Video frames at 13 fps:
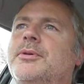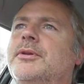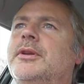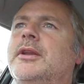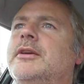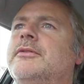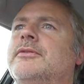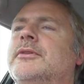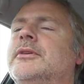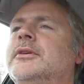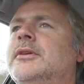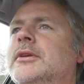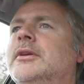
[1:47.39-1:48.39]
on life,
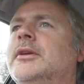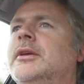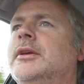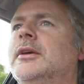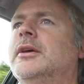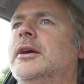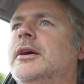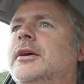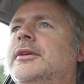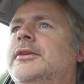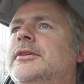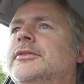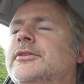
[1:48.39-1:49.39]

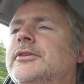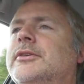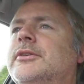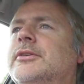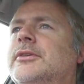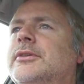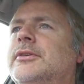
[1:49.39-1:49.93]
and it's a